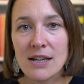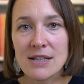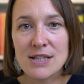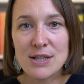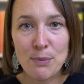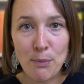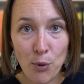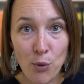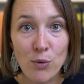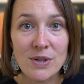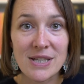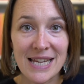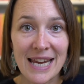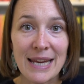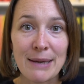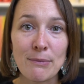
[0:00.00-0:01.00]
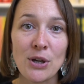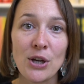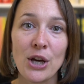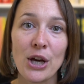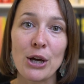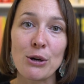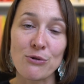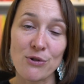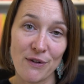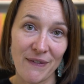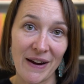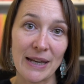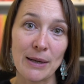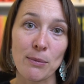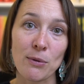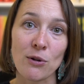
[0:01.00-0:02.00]
support team who are
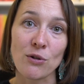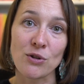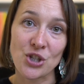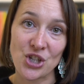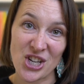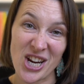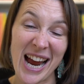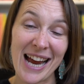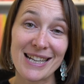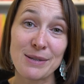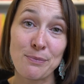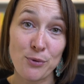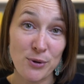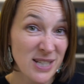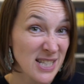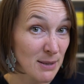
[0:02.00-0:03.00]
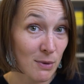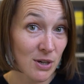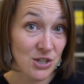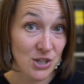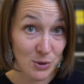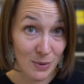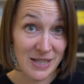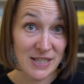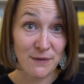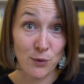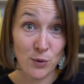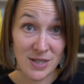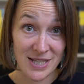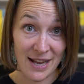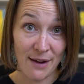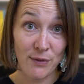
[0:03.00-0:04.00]
available on chat pretty much
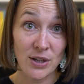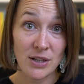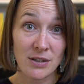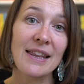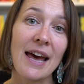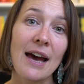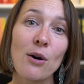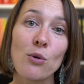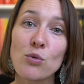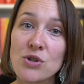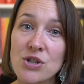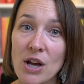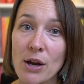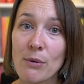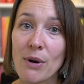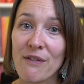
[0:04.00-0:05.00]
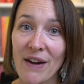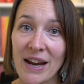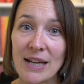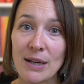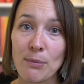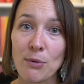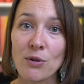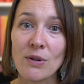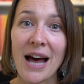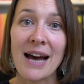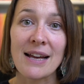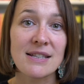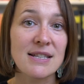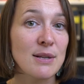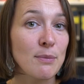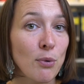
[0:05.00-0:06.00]
24/7. They're also available
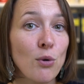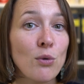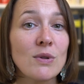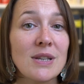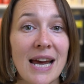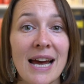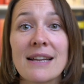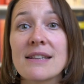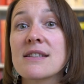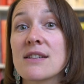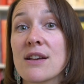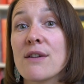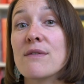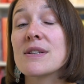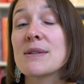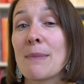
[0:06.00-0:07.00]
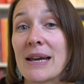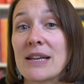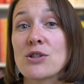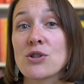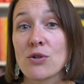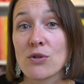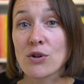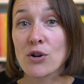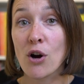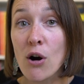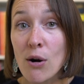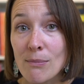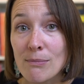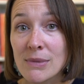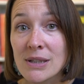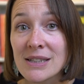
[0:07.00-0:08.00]
at
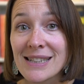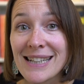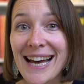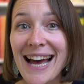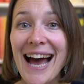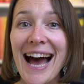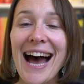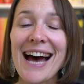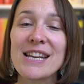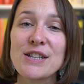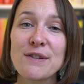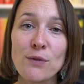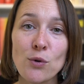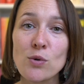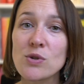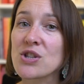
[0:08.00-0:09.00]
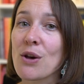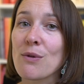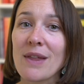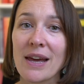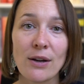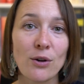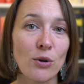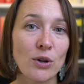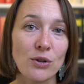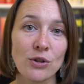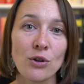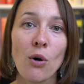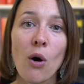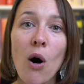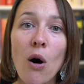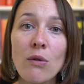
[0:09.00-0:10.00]
support@servicemate.com. And you've also then got
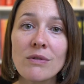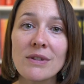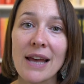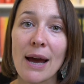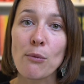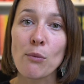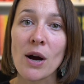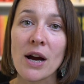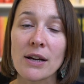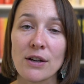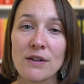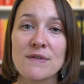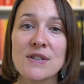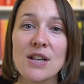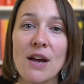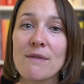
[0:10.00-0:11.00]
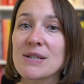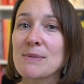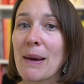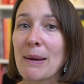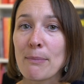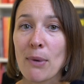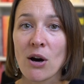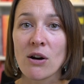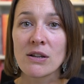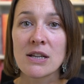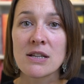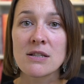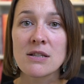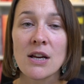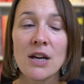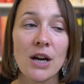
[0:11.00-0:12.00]
your whole network of ServiceMate
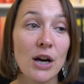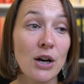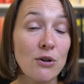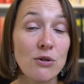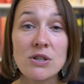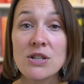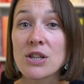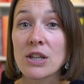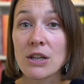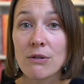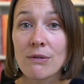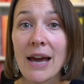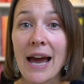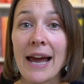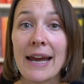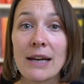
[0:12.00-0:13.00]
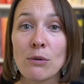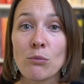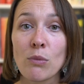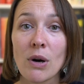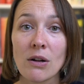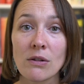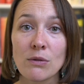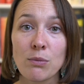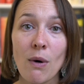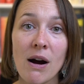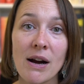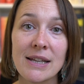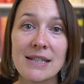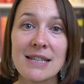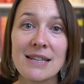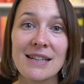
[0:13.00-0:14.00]
partners across the UK and
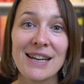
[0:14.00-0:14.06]
worldwide